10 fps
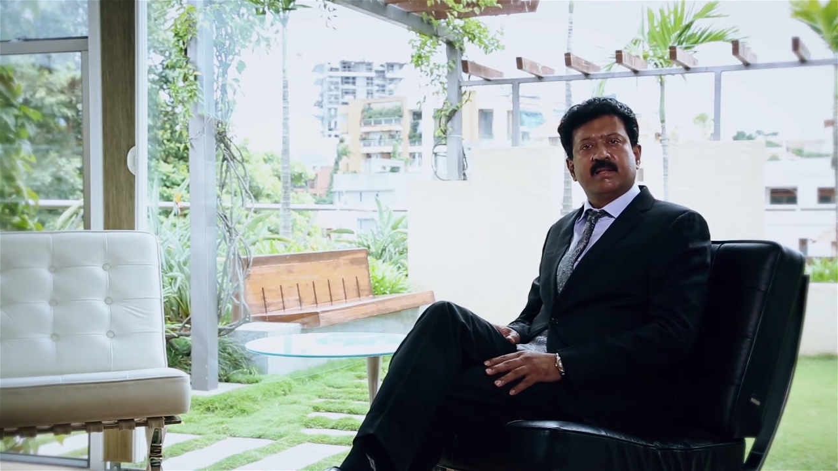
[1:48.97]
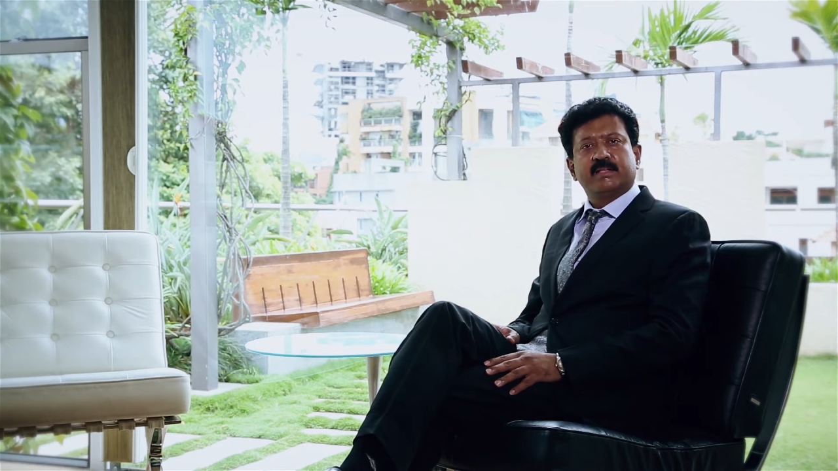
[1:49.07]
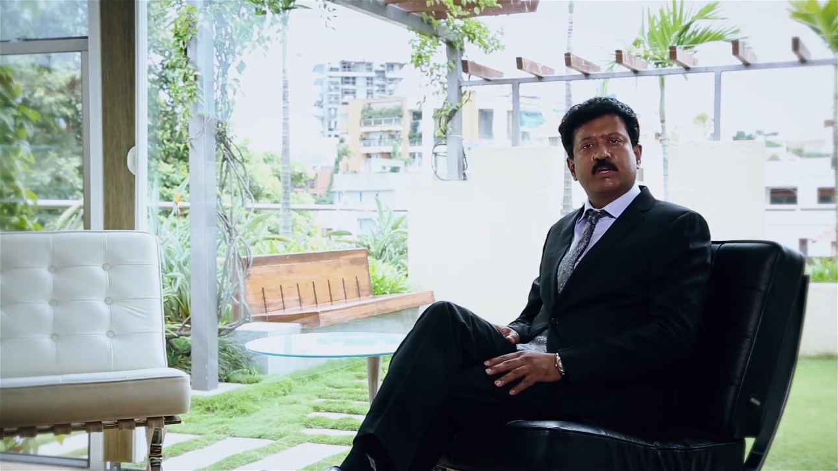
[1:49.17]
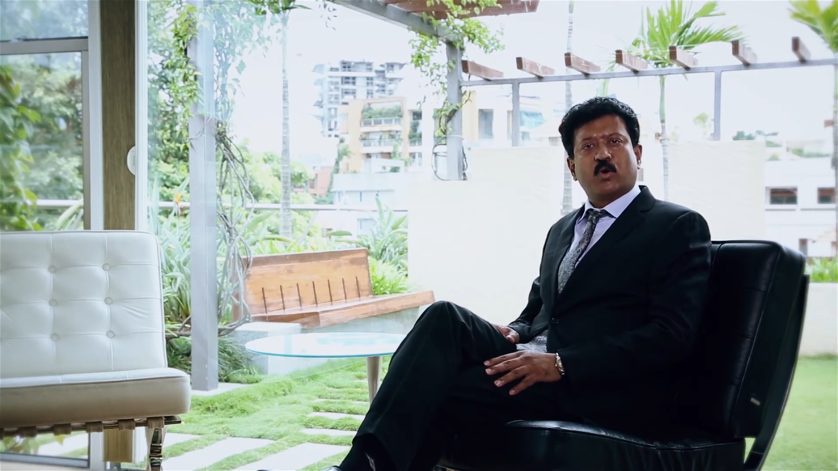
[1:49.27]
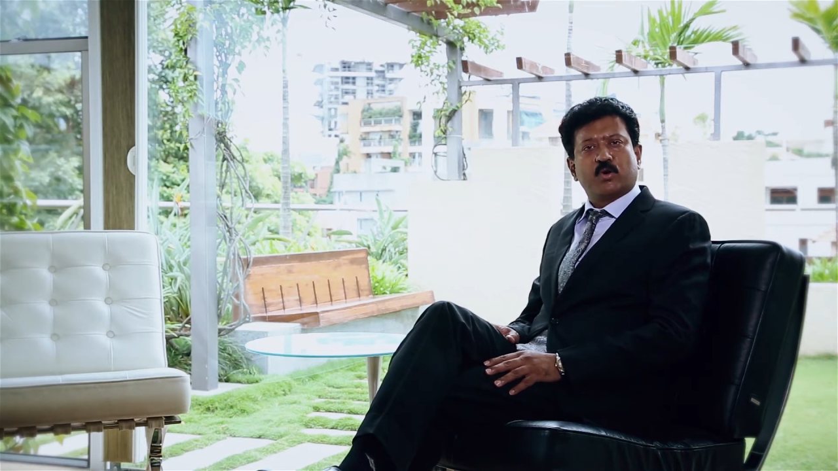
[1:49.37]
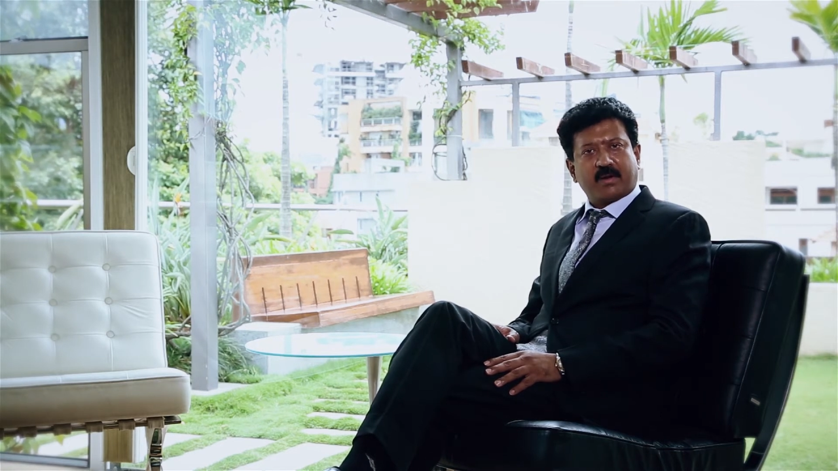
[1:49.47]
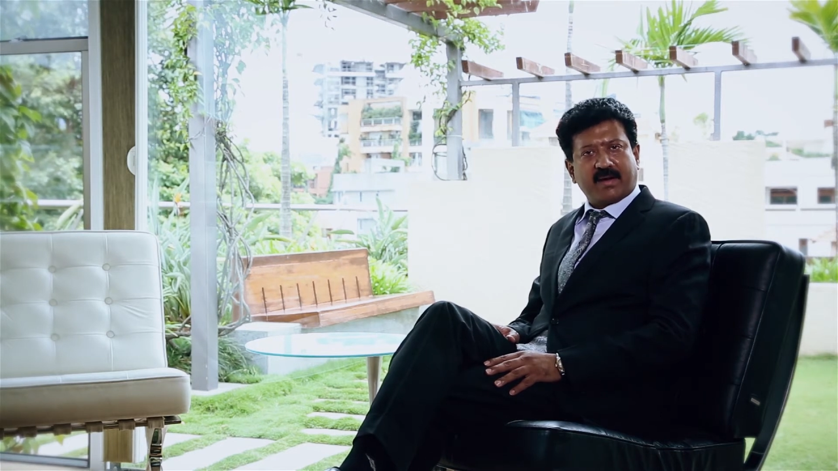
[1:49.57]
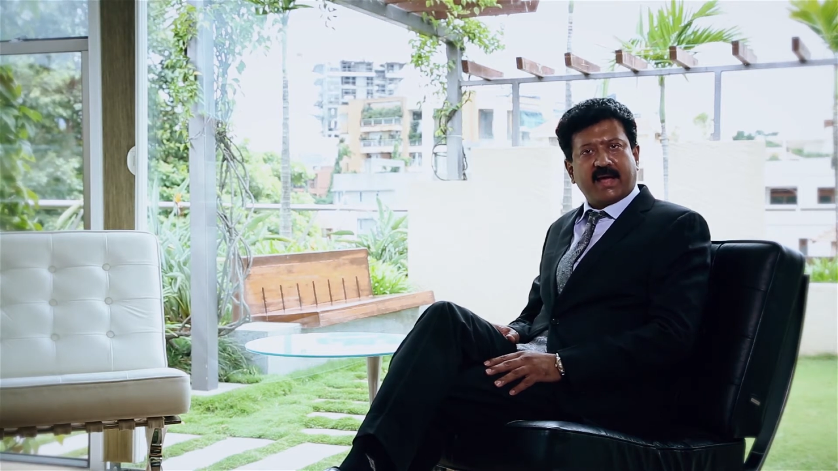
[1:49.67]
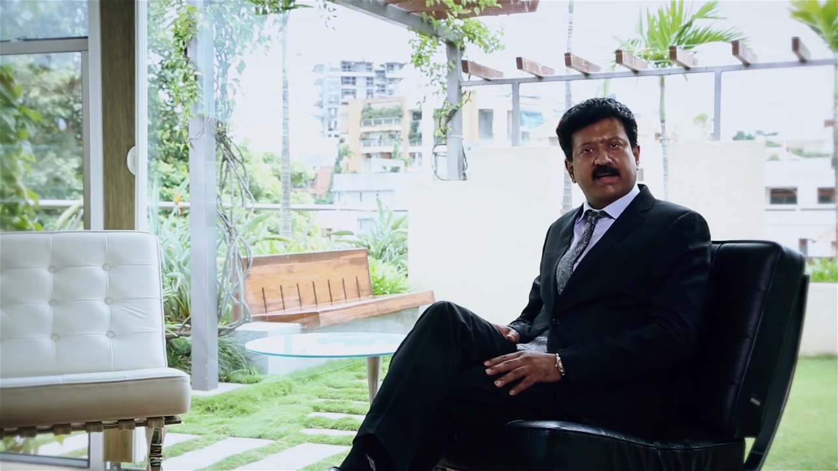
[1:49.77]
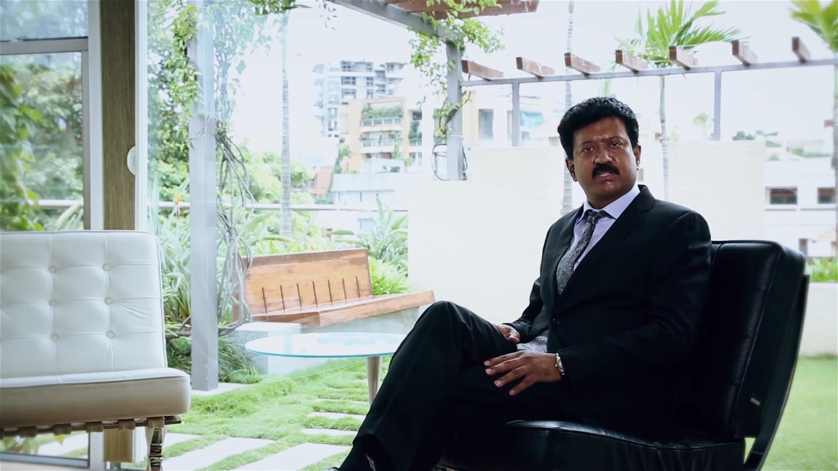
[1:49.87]
the
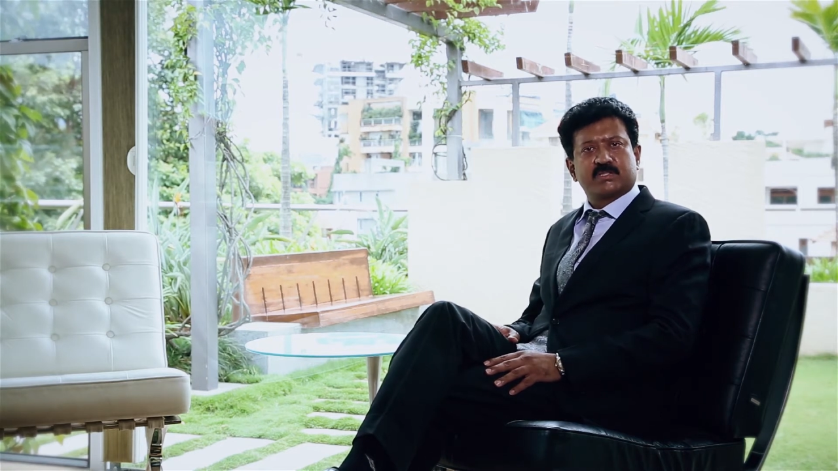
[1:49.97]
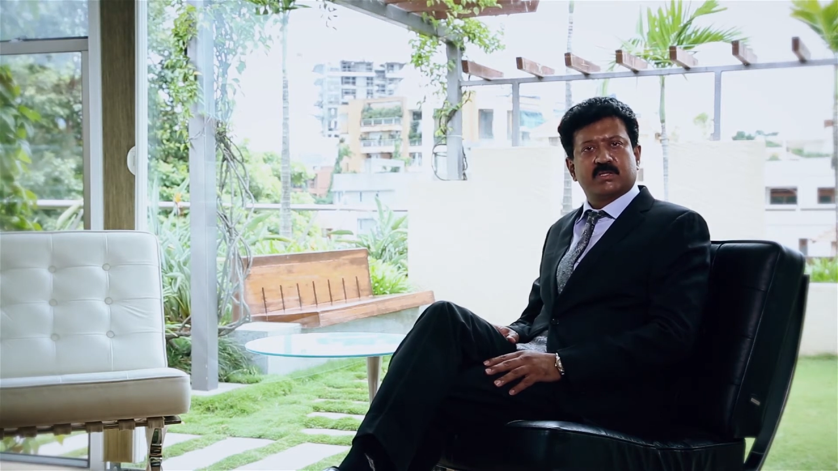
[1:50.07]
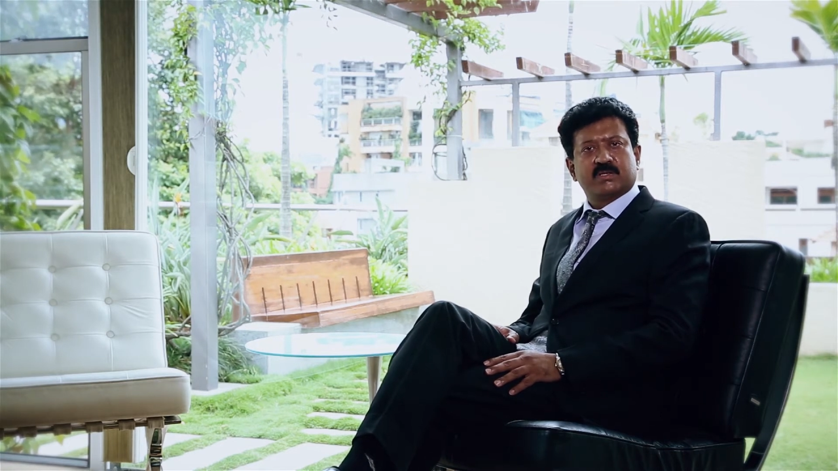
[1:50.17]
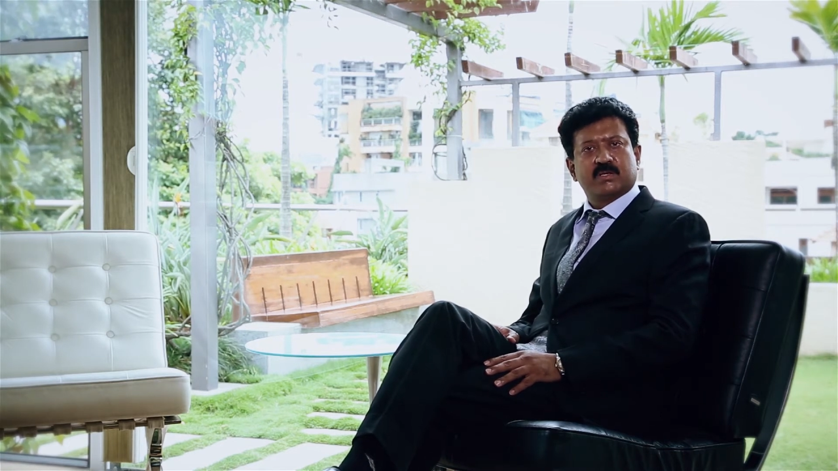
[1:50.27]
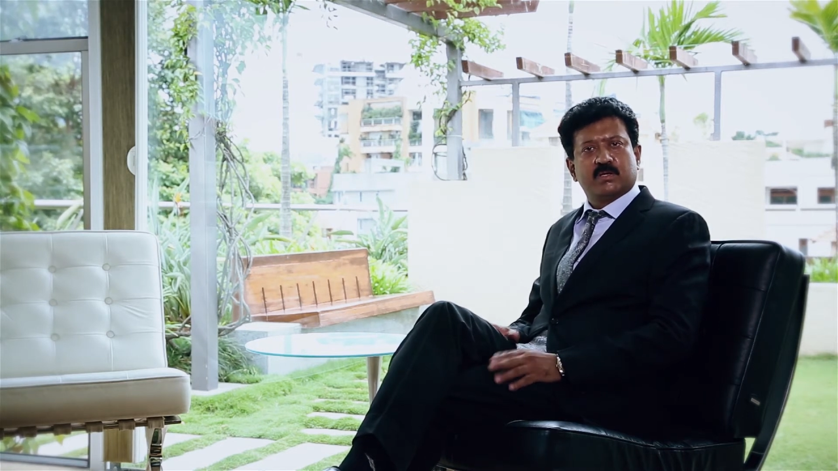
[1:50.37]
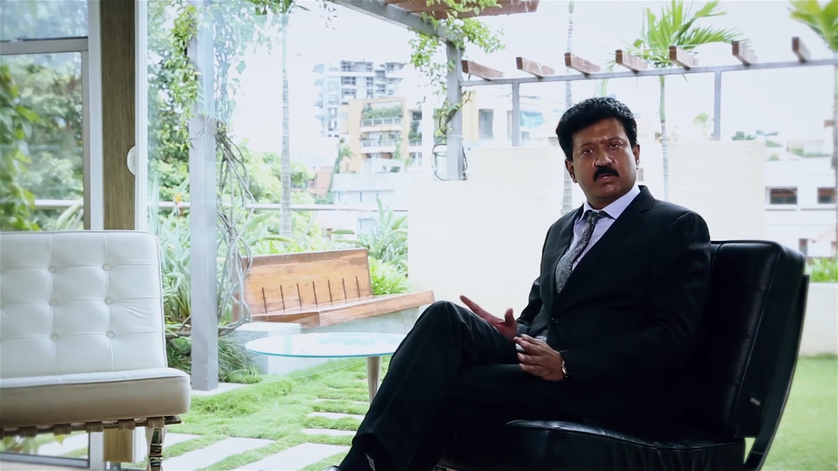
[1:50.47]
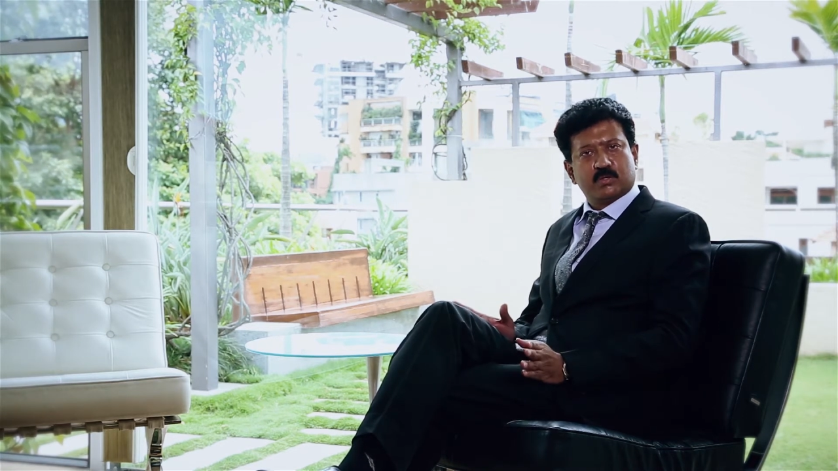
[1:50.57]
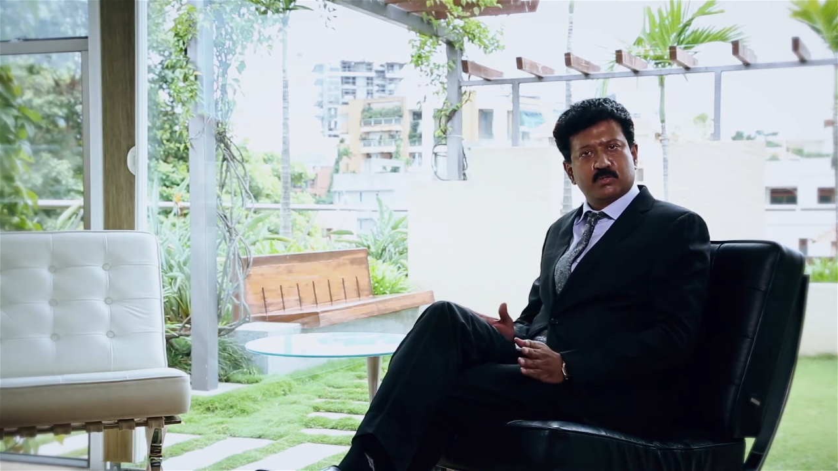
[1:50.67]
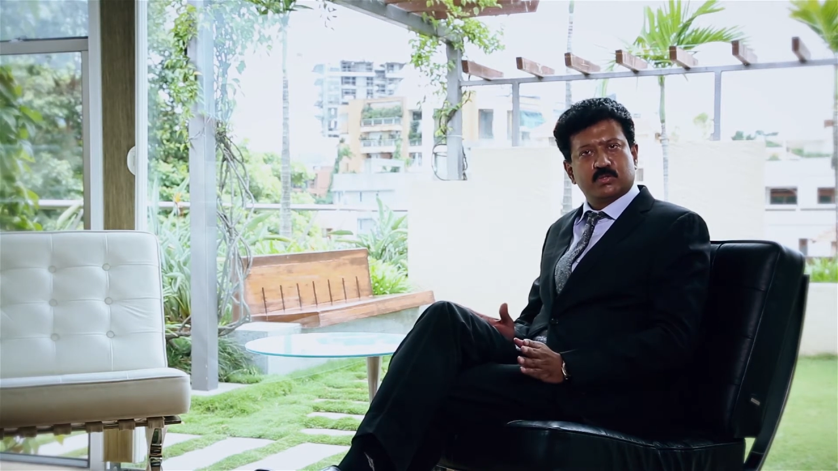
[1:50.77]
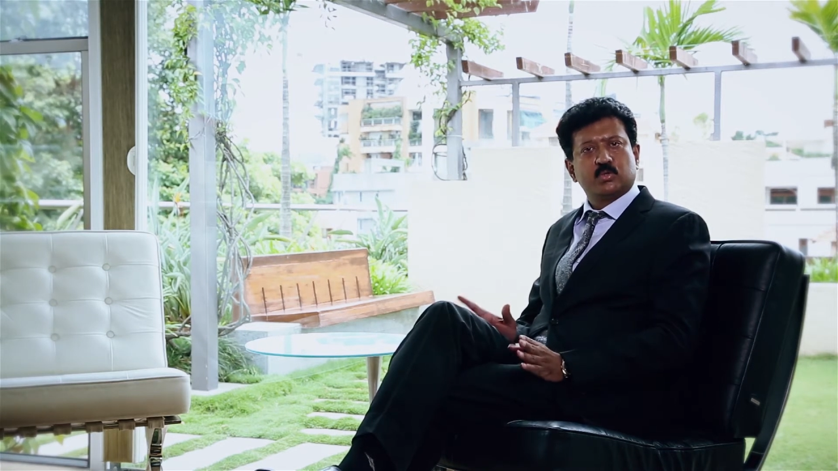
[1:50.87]
contracts
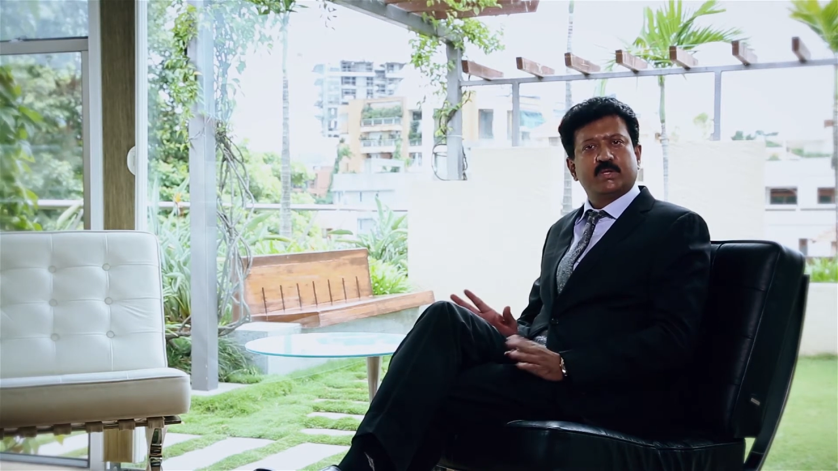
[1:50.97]
to